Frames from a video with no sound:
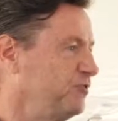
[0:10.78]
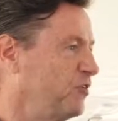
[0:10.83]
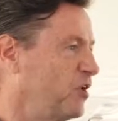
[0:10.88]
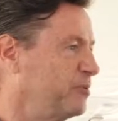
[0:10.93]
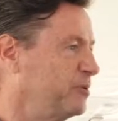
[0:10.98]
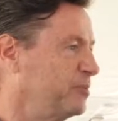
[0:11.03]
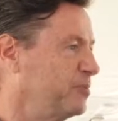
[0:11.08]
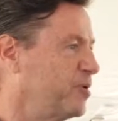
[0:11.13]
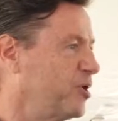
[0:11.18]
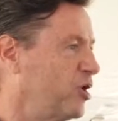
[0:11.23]

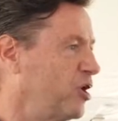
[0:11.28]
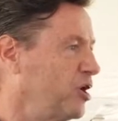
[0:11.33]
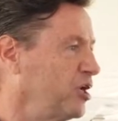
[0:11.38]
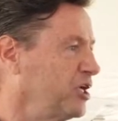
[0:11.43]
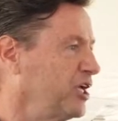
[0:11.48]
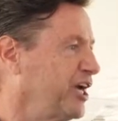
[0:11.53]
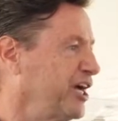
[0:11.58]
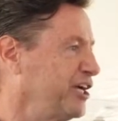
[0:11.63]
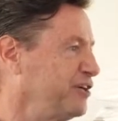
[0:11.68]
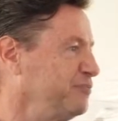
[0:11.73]
Robert
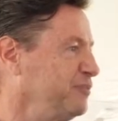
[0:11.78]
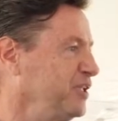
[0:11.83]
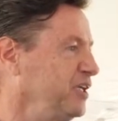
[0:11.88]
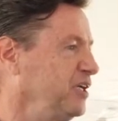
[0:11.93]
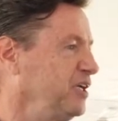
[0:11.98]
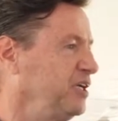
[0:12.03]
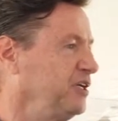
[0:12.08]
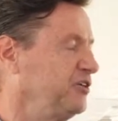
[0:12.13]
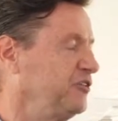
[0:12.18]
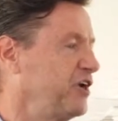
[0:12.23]
Park. I am
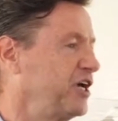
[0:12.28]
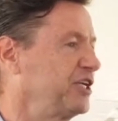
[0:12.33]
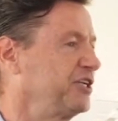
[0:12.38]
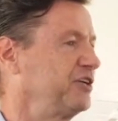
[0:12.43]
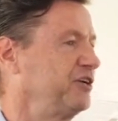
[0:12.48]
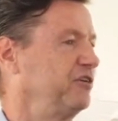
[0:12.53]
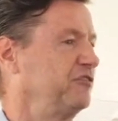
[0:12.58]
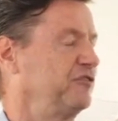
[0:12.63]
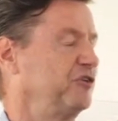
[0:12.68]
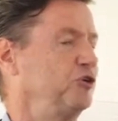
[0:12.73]
the
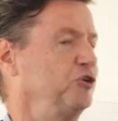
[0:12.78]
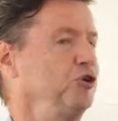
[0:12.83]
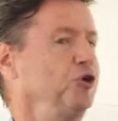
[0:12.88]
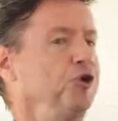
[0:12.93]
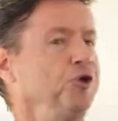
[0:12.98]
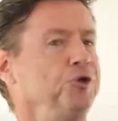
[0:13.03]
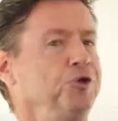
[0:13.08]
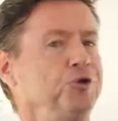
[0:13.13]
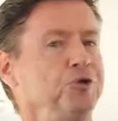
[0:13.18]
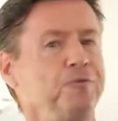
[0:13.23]
director of our
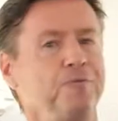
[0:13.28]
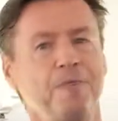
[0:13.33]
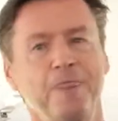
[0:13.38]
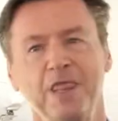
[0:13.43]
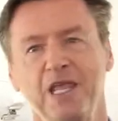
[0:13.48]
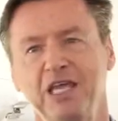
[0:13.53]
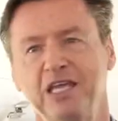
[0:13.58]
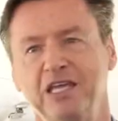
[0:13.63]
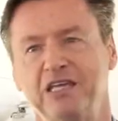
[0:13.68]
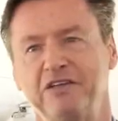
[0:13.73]
new
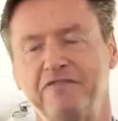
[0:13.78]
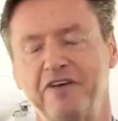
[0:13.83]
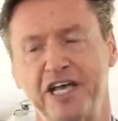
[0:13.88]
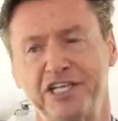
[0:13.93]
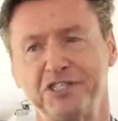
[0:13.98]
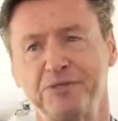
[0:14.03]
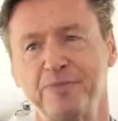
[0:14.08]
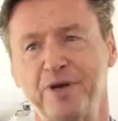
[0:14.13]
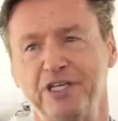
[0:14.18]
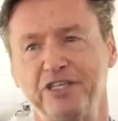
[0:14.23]

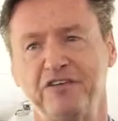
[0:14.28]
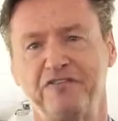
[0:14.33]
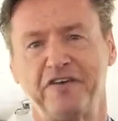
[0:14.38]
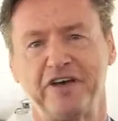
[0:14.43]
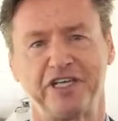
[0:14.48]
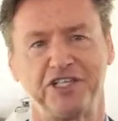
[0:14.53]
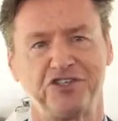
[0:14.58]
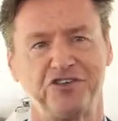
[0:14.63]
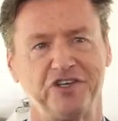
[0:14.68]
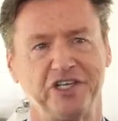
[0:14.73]
Advanced
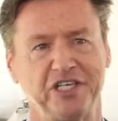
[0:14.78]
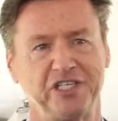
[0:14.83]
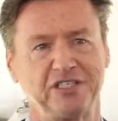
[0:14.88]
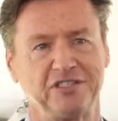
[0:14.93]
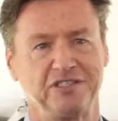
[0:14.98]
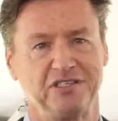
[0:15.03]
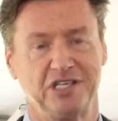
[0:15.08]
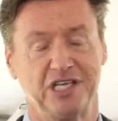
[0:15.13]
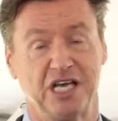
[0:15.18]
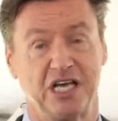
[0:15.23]

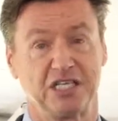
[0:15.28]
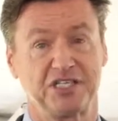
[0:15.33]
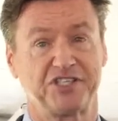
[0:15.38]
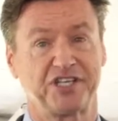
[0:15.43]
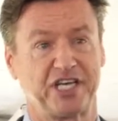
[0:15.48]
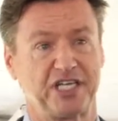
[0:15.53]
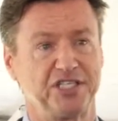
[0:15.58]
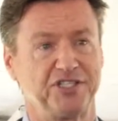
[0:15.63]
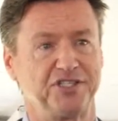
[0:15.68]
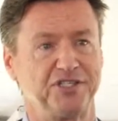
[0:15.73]
Manufacturing
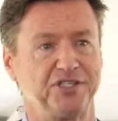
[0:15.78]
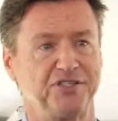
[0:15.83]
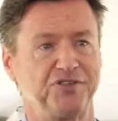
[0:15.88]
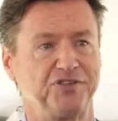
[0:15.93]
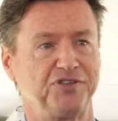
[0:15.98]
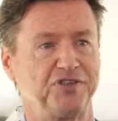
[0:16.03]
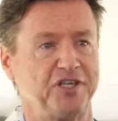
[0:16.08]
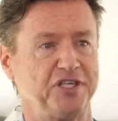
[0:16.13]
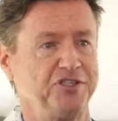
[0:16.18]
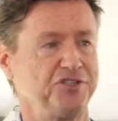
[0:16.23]

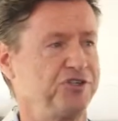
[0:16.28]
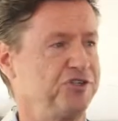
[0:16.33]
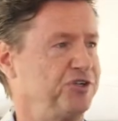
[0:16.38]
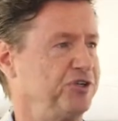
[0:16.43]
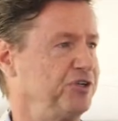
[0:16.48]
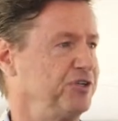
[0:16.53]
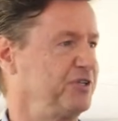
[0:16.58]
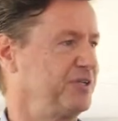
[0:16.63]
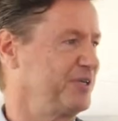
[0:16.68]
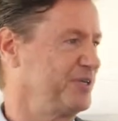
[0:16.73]
Sciences
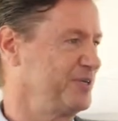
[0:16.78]
Institute.